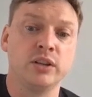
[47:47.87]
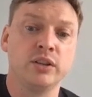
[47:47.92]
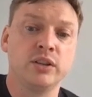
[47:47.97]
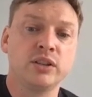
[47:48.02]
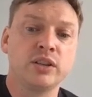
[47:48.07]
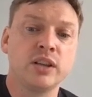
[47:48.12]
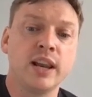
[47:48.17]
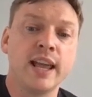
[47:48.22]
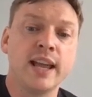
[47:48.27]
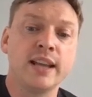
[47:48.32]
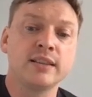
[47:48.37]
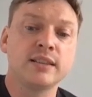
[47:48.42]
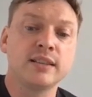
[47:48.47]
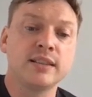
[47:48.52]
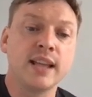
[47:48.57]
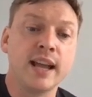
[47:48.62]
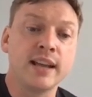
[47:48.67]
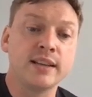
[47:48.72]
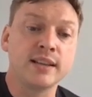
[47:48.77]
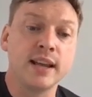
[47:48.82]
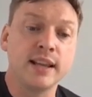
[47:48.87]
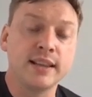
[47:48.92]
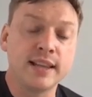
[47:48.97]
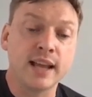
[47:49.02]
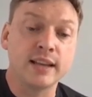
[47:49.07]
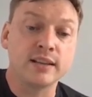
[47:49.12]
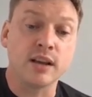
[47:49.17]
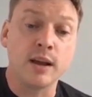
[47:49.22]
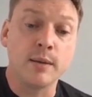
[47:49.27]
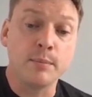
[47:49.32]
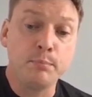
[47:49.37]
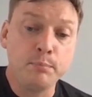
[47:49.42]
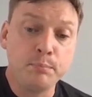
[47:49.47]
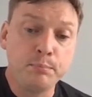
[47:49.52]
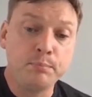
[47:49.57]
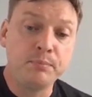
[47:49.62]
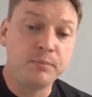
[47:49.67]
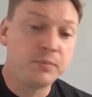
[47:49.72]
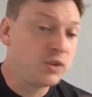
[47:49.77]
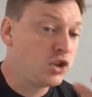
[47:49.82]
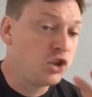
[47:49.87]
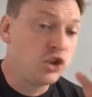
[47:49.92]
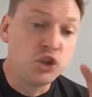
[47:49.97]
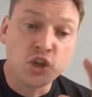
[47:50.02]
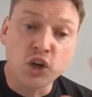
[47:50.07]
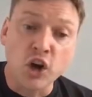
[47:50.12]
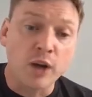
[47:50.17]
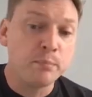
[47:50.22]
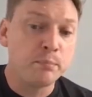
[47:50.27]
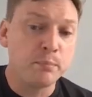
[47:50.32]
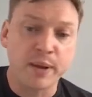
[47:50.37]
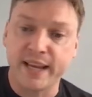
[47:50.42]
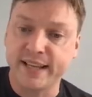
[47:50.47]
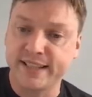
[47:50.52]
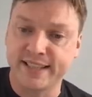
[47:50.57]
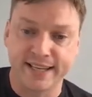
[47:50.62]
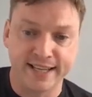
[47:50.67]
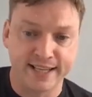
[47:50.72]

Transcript: So there's a jump into